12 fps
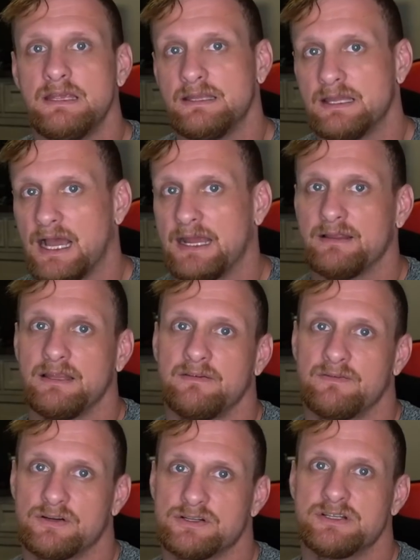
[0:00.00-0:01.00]
nightly
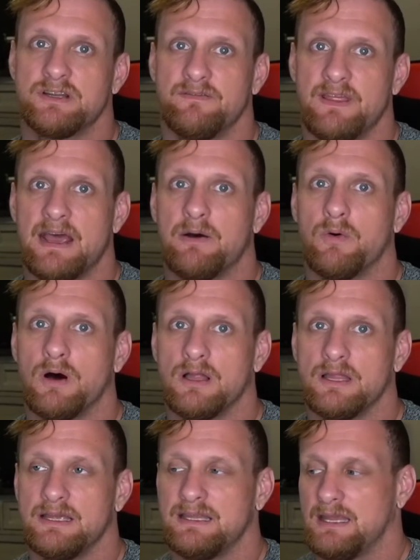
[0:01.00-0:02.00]
version of that
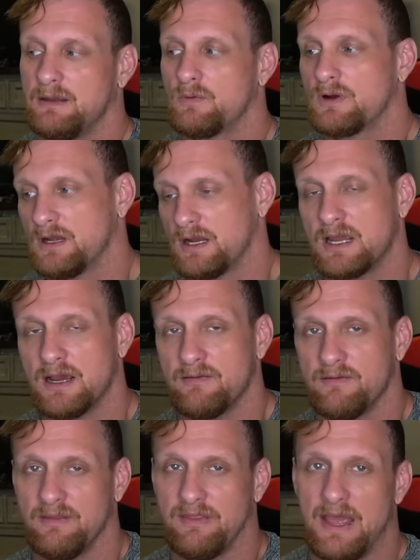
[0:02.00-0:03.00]
wallet, and we're gonna
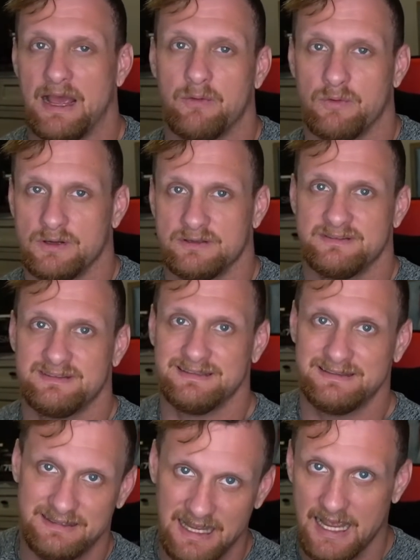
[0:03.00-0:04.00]
cover that one
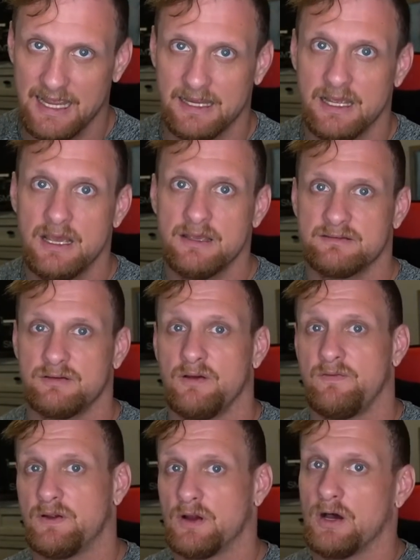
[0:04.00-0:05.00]
today. So
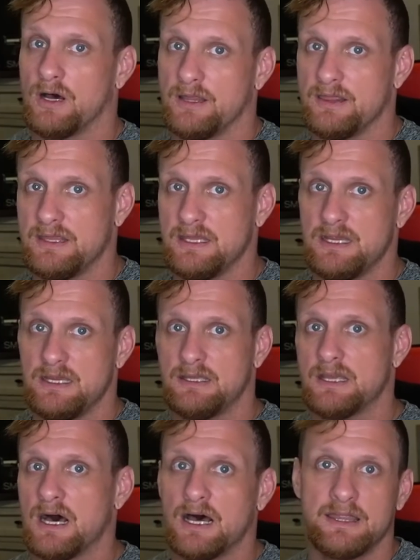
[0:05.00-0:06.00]
if you're on the
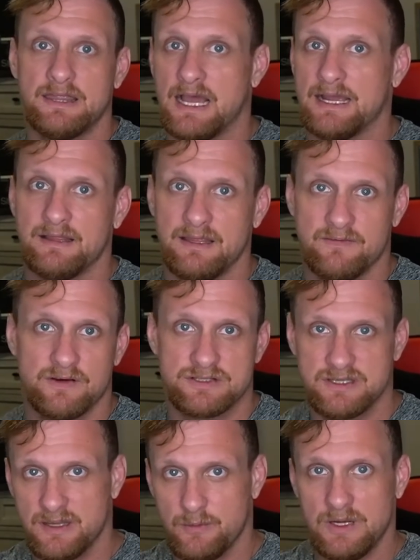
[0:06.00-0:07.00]
non-nightly
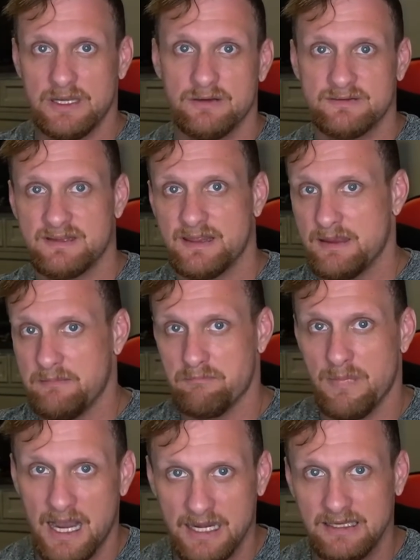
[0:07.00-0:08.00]
version that we used in the
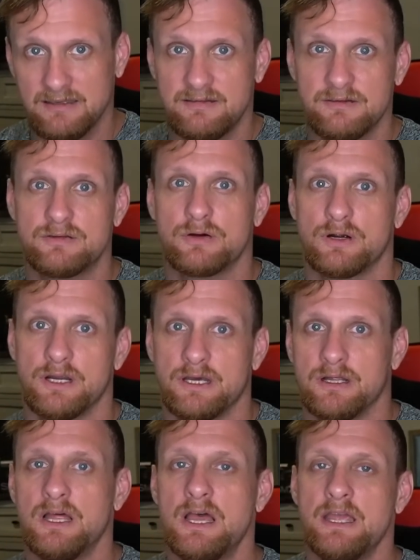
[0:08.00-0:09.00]
mining
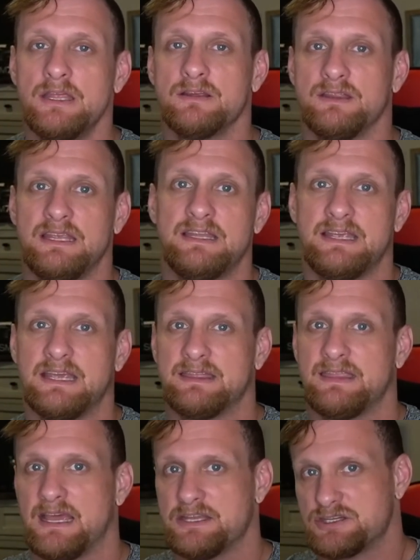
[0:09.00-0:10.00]
tutorial, you'll need to get
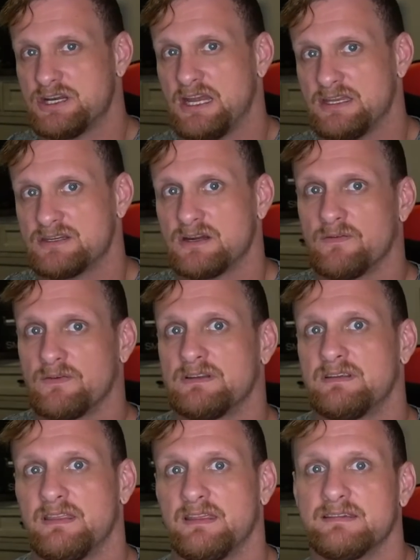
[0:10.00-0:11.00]
that changed over
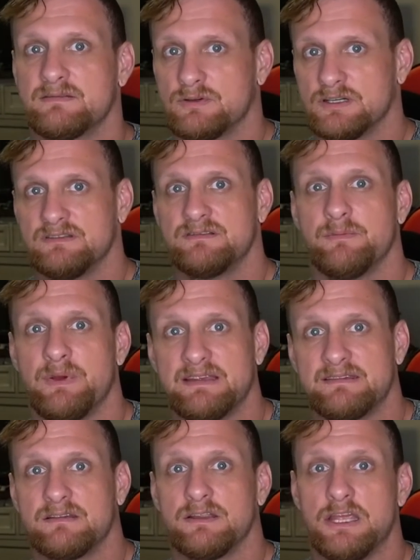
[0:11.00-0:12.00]
to this one to
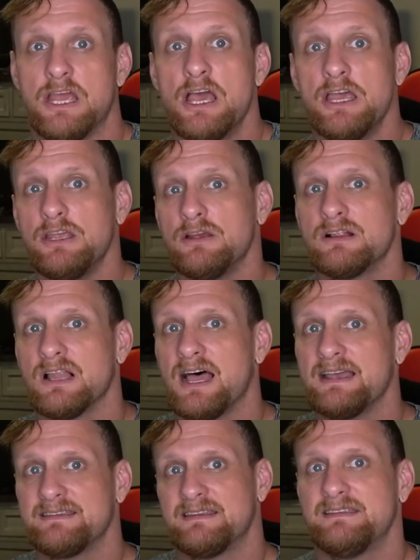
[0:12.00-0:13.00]
basically
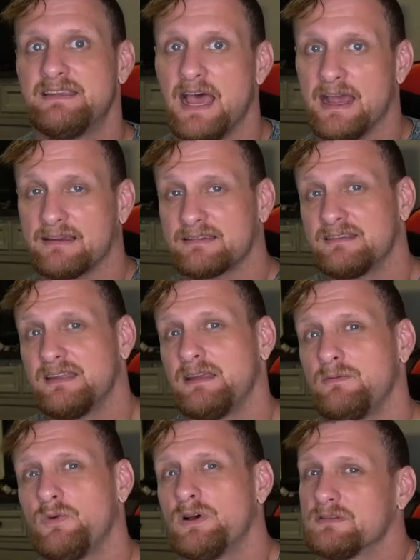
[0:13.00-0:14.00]
utilize the DEX.
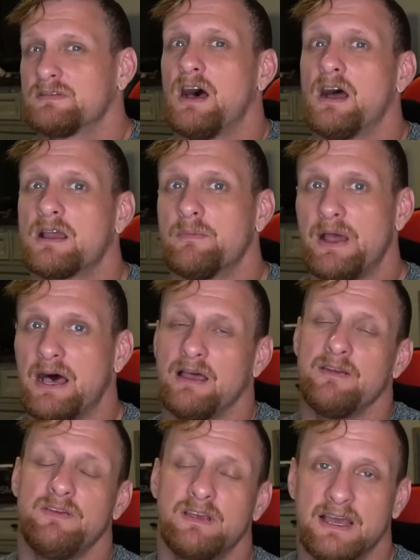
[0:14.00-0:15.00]
Then we'll talk about,
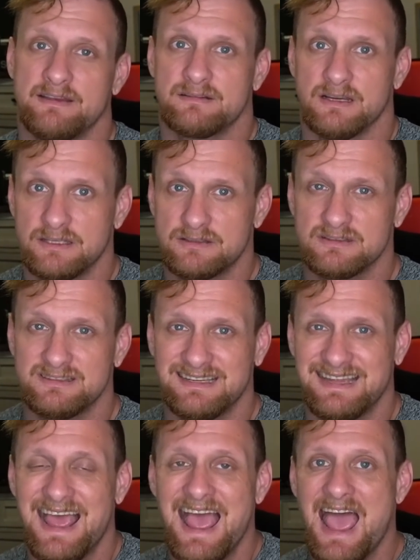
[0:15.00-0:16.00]
if you guys are
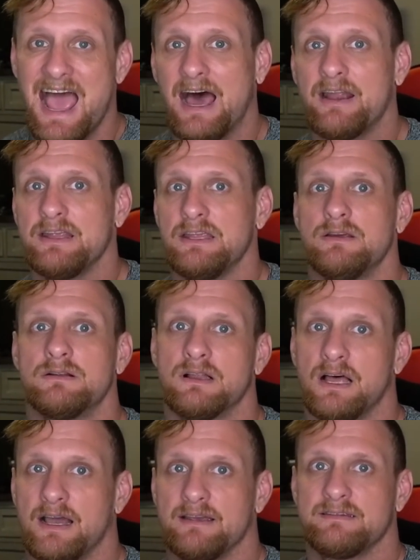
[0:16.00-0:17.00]
interested, how to
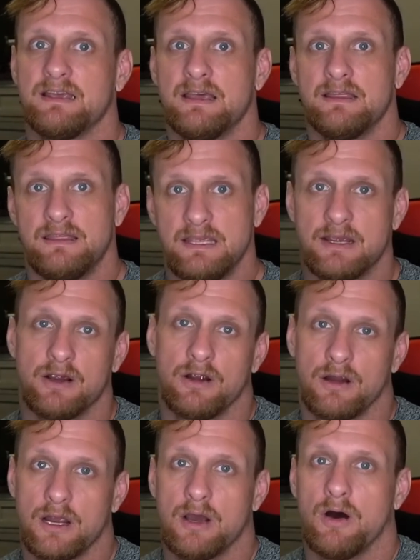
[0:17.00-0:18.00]
utilize the
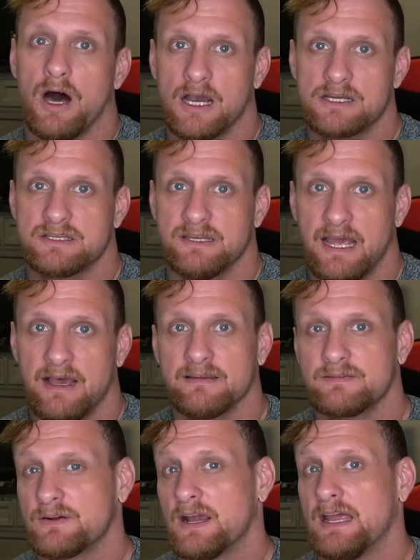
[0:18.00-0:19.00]
Ergo auction house
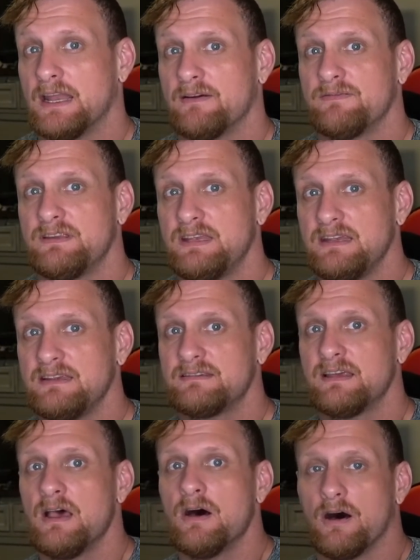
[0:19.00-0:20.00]
for NFTs
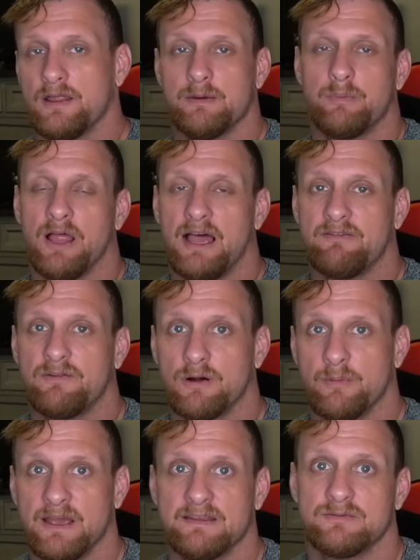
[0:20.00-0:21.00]
on the platform
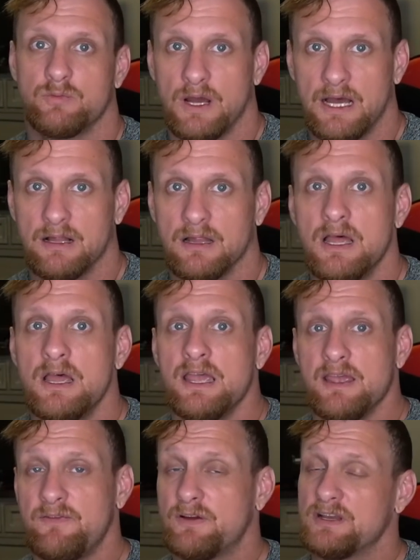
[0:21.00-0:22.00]
as well.
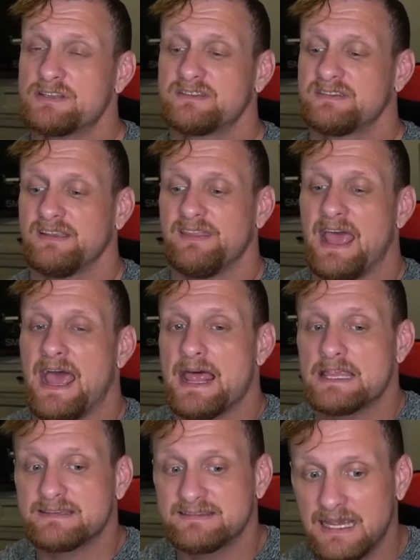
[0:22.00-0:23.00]
If you're interested in
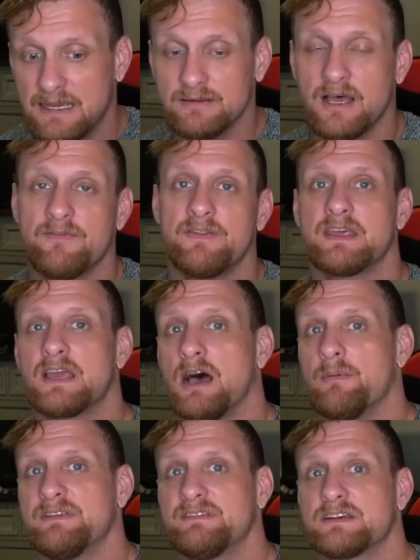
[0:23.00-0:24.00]
that, sound off in the
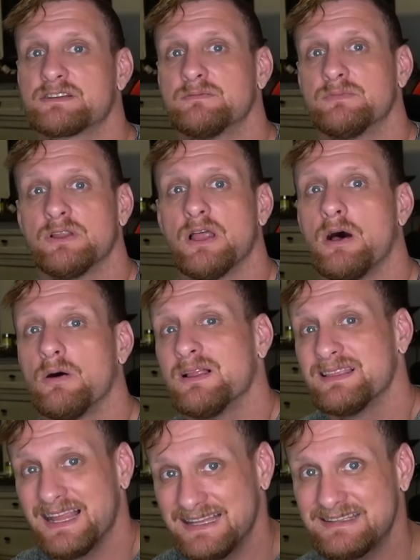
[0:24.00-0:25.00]
comment section below.
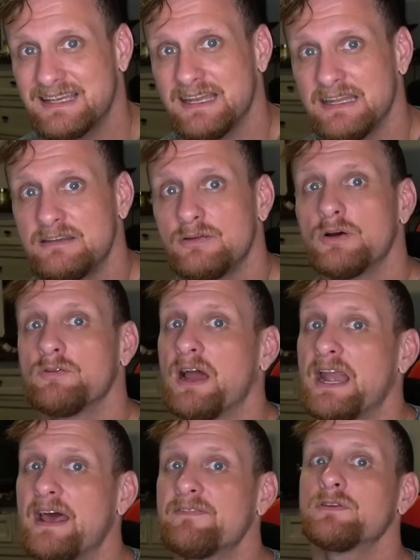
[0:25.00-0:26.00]
Let's get into it
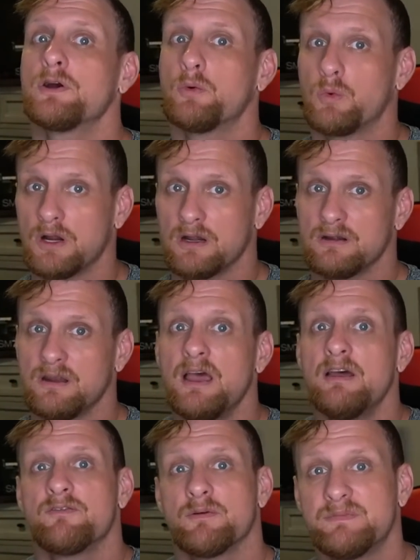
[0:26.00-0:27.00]
right after a word
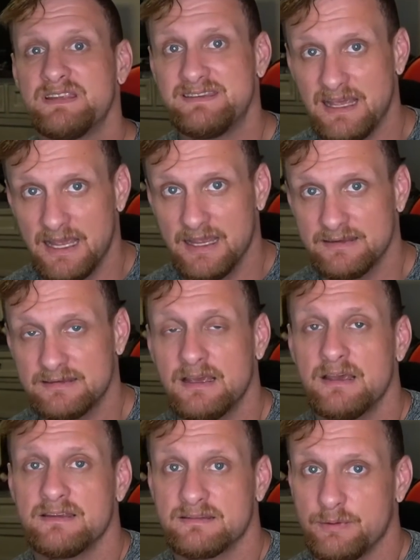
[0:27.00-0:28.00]
from today's
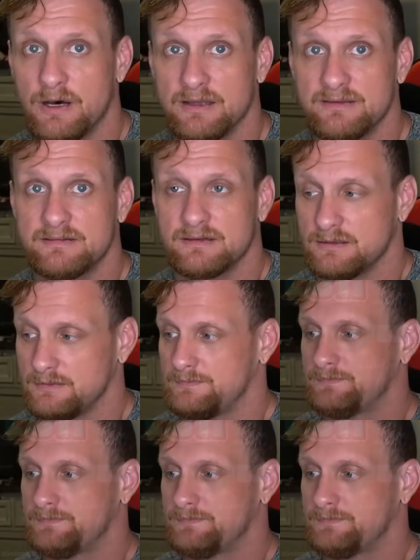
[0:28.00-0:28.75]
sponsor.